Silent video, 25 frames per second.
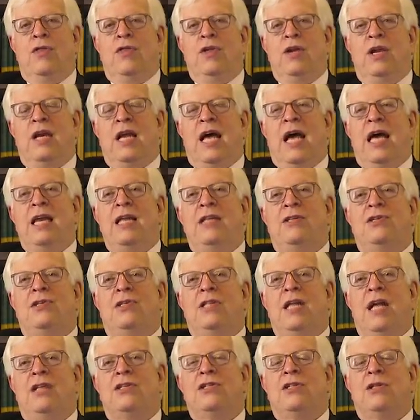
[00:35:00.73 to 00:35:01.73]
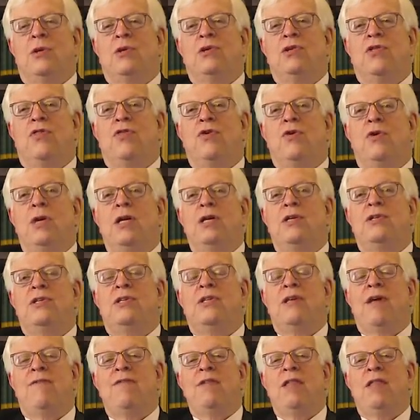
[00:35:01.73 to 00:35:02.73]
The United States lost
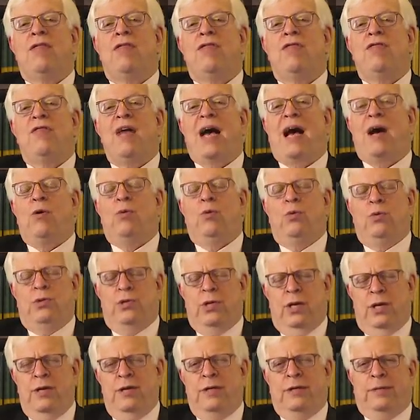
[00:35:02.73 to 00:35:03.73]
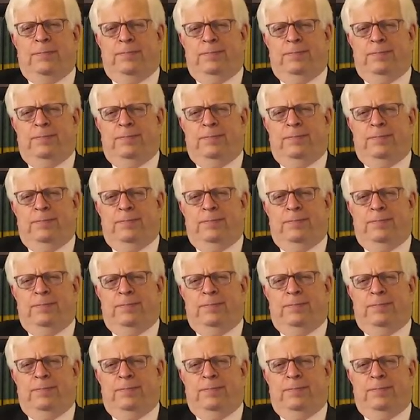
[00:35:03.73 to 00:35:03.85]
37,000,